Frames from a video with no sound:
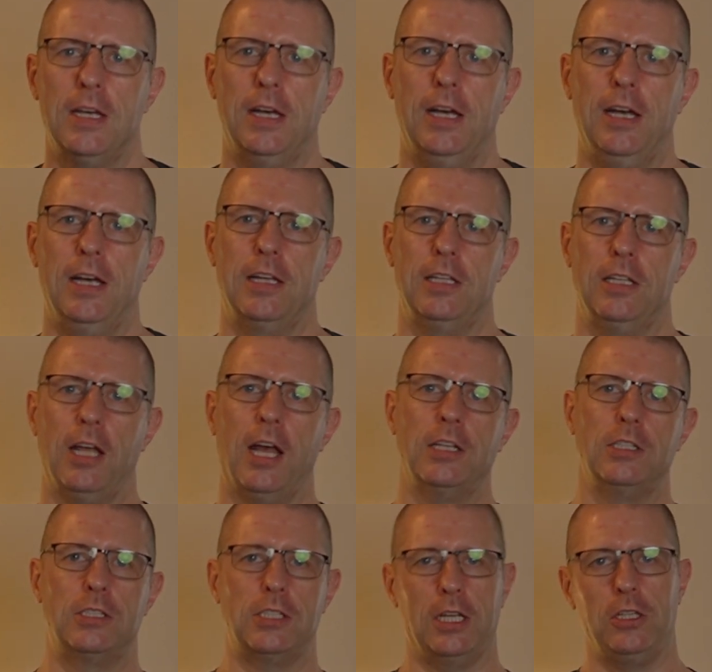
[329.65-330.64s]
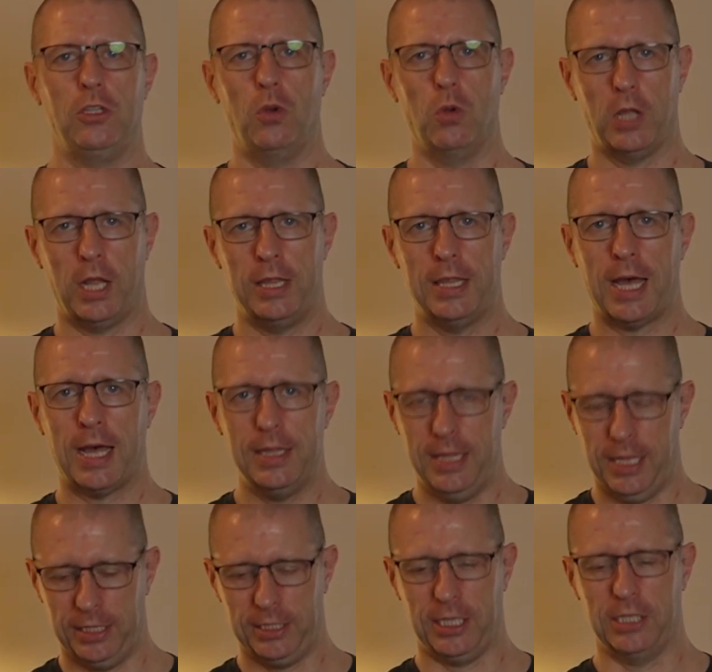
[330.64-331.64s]
And you know, and that
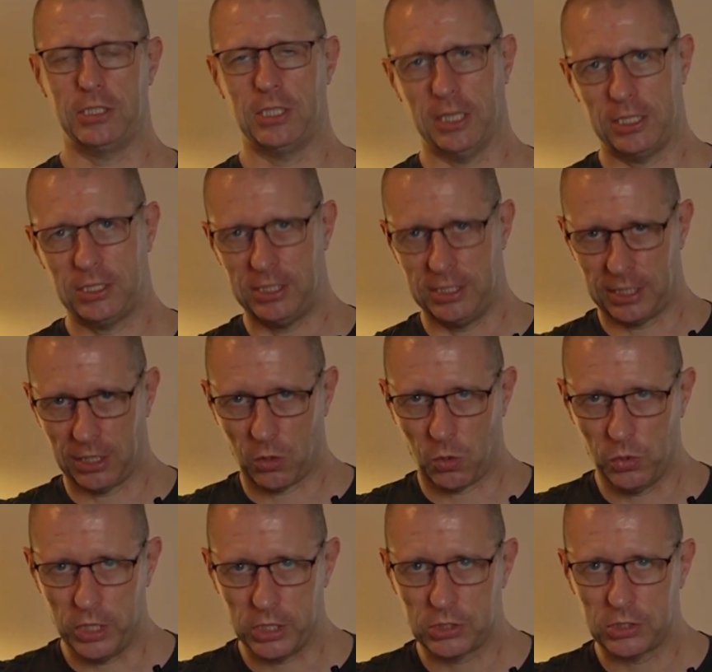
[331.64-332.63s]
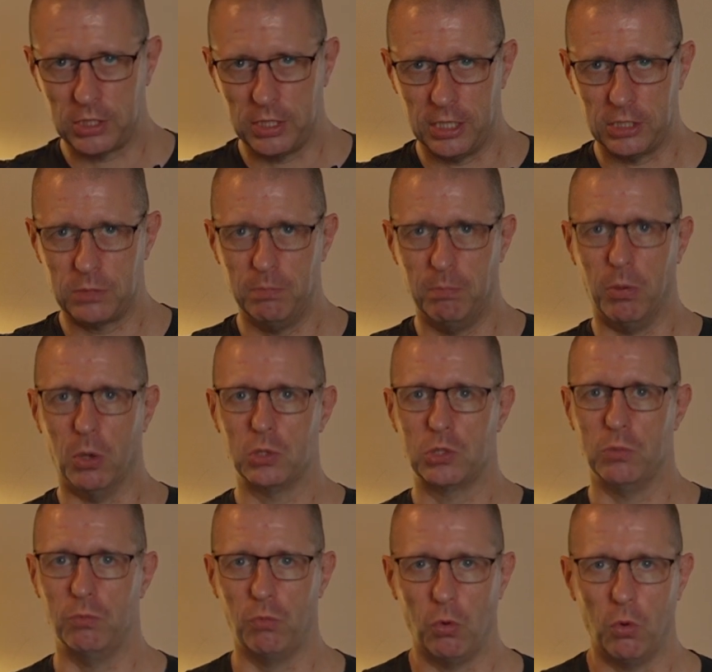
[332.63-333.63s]
then gets listed along this
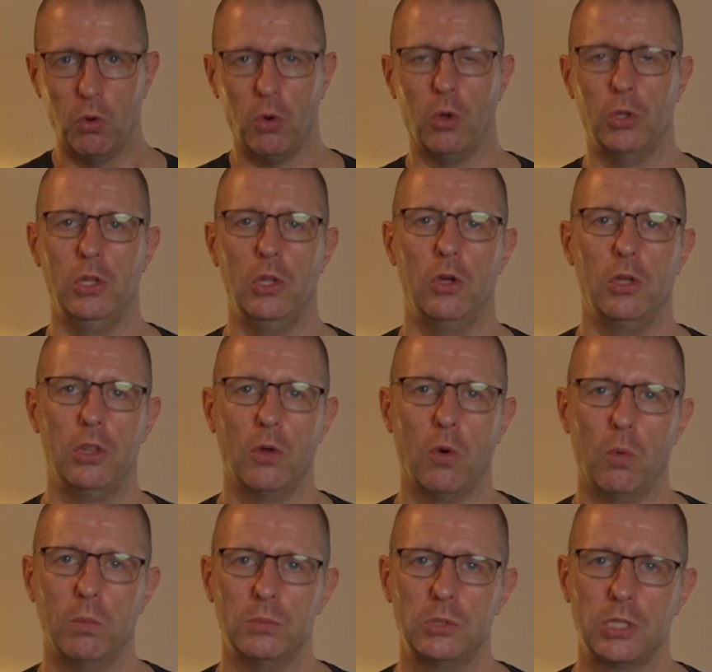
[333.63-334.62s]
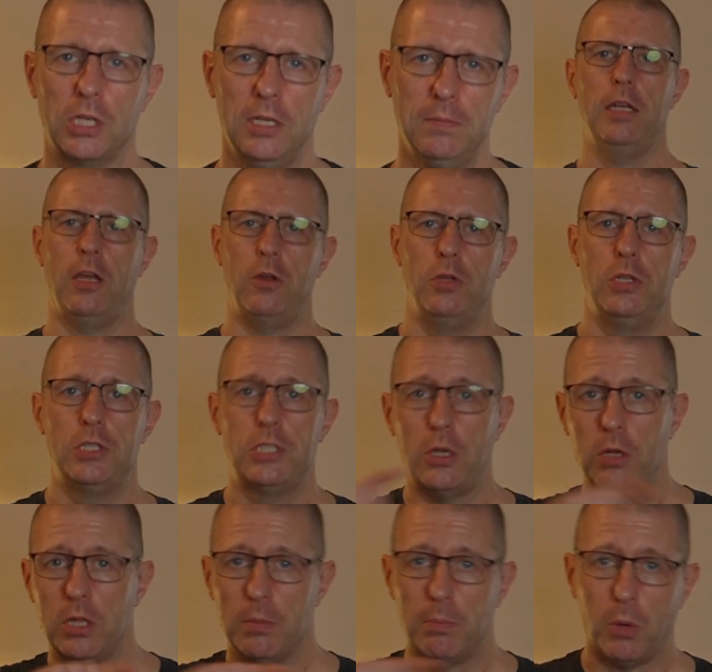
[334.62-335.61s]
bottom row on the home screen. Now,
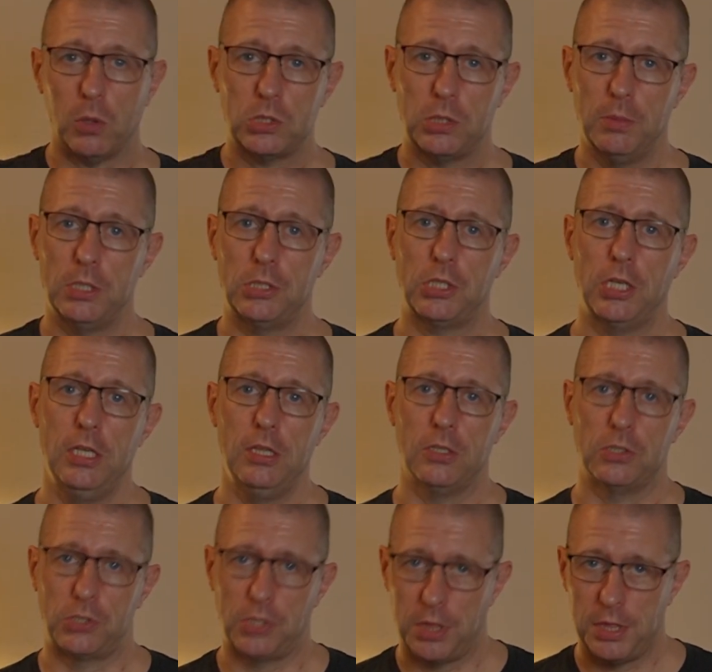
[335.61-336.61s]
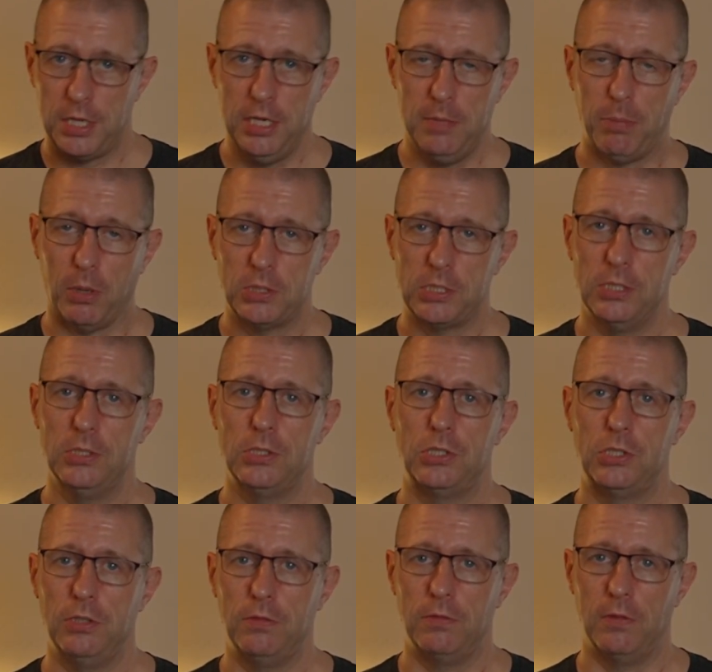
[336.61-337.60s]
down at the bottom of the screen, there's 3
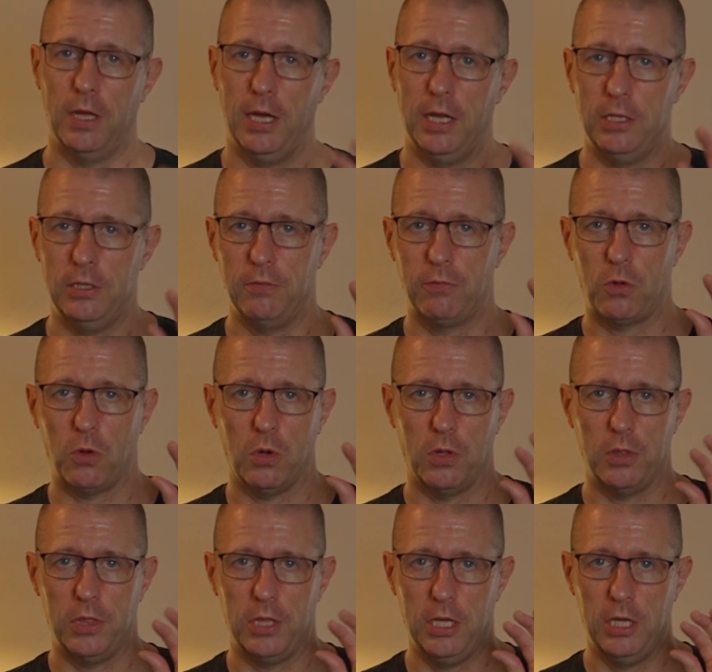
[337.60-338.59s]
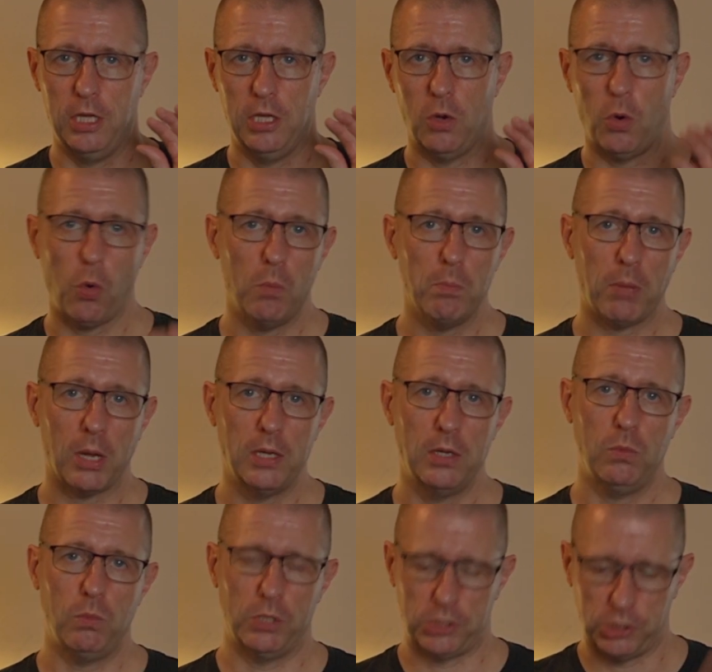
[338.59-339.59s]
buttons. You've got the home
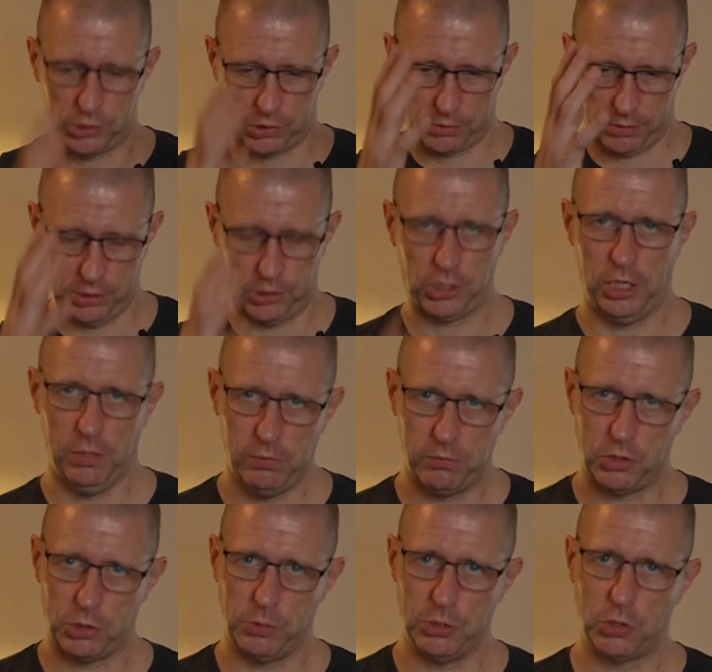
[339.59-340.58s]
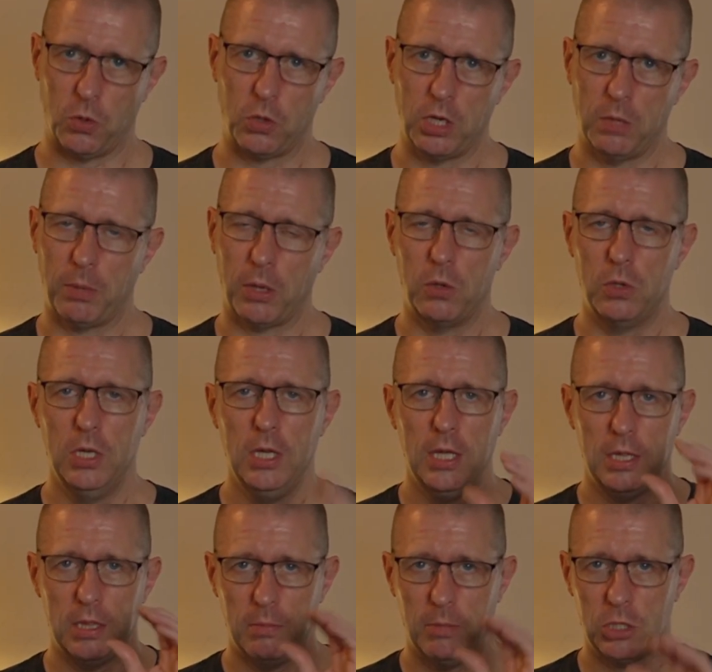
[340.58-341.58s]
button, which is the screen we've just been talking about.
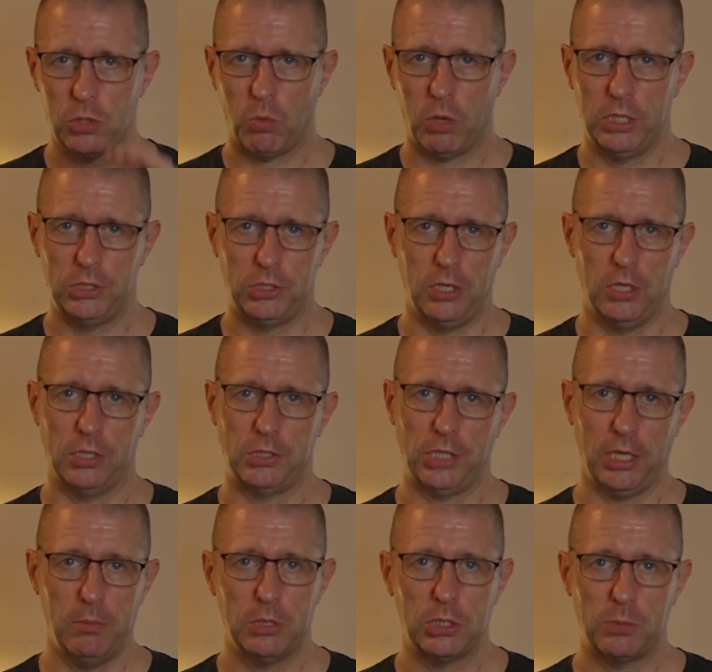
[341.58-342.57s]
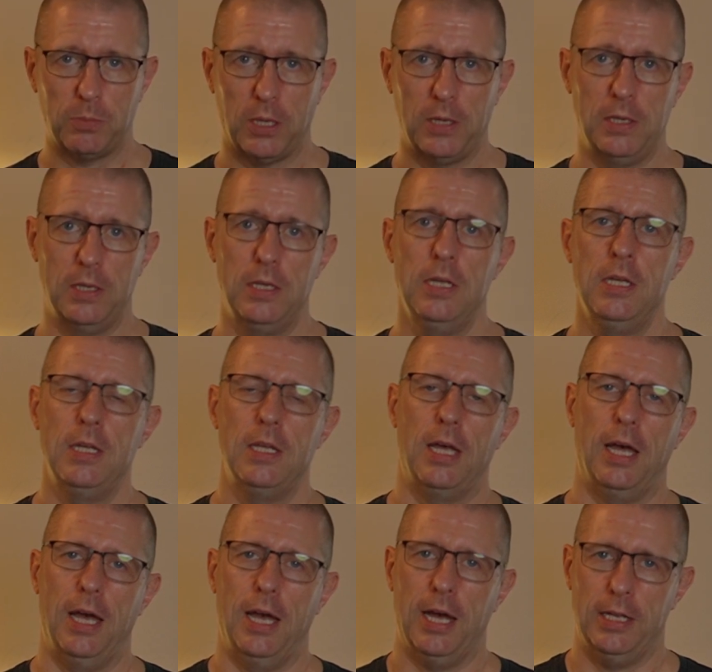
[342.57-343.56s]
The middle one is your assignments button,
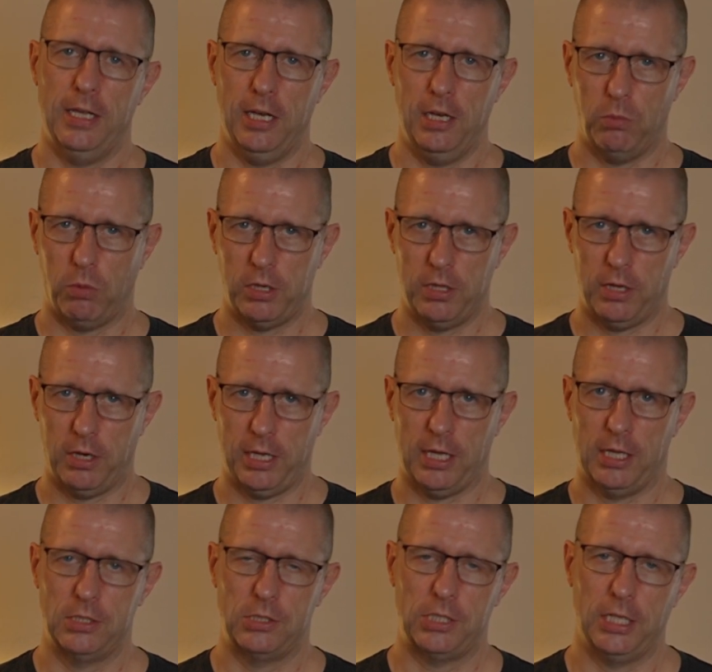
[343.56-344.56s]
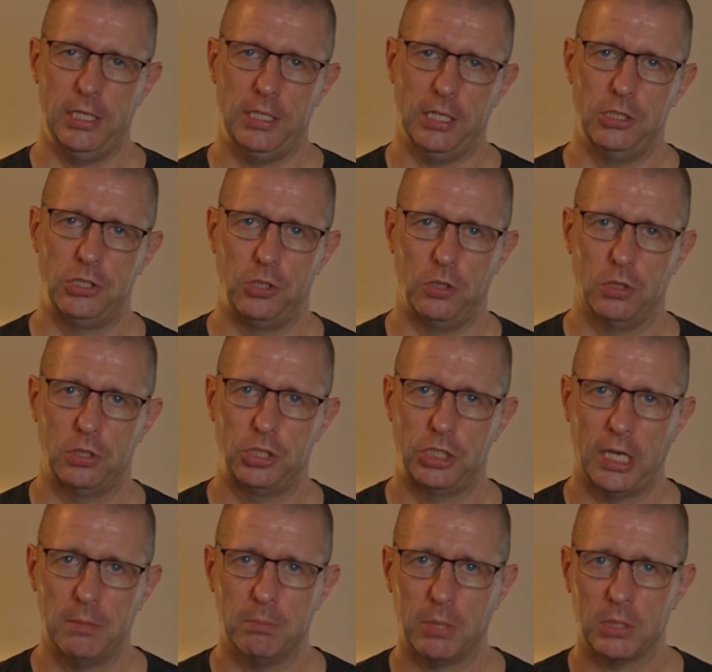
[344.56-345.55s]
and then the one on the right hand side is your
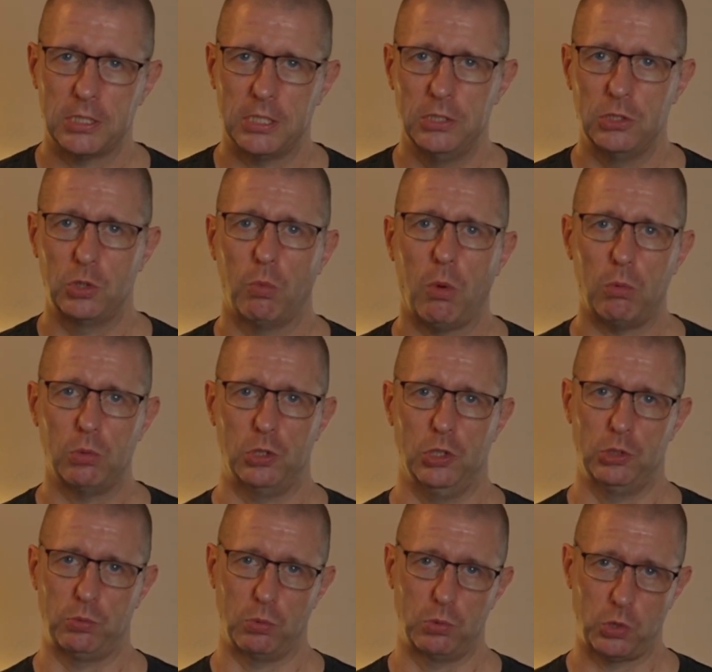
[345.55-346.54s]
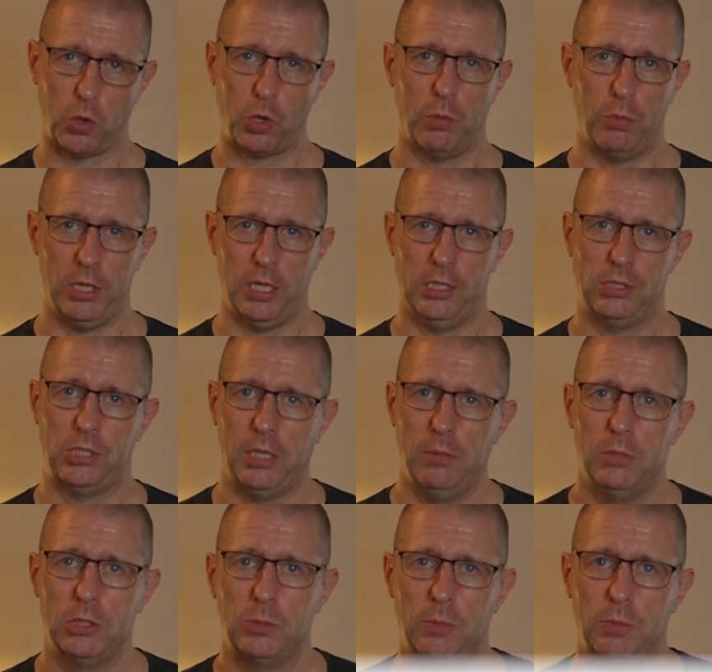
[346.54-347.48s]
chat button. So what we'll do is we'll talk about the assignments